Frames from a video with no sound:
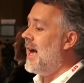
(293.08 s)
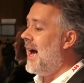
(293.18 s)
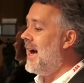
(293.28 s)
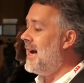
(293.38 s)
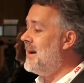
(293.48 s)

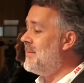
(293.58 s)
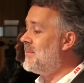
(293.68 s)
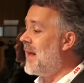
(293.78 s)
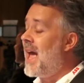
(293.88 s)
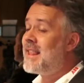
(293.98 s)

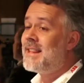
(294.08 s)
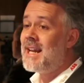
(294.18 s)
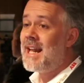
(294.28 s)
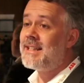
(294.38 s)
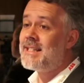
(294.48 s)
And
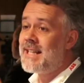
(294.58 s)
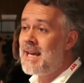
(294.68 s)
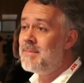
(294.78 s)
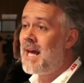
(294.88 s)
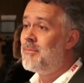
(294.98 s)
then at the
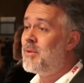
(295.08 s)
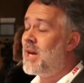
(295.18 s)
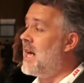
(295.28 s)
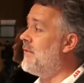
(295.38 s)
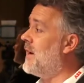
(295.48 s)
same time, we
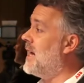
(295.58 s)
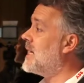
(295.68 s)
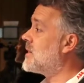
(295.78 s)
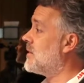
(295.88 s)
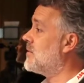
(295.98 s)
have
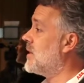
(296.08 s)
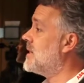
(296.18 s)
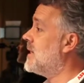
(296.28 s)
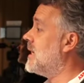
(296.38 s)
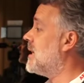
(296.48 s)

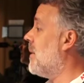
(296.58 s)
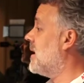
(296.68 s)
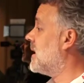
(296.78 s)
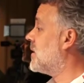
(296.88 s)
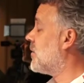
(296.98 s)
electricity
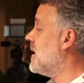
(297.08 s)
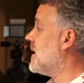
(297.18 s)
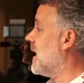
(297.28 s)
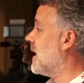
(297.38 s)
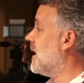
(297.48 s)
demand
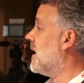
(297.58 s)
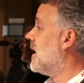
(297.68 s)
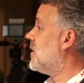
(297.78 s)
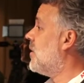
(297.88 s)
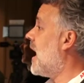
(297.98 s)
increasing.
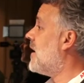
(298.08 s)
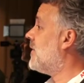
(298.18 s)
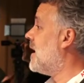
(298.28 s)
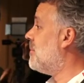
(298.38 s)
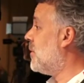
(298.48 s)
You
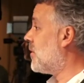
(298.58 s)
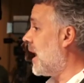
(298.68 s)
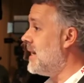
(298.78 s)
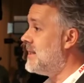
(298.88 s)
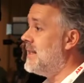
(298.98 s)
have more
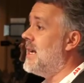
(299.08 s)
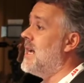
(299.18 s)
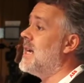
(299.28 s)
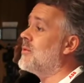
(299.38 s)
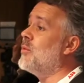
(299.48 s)
AC here.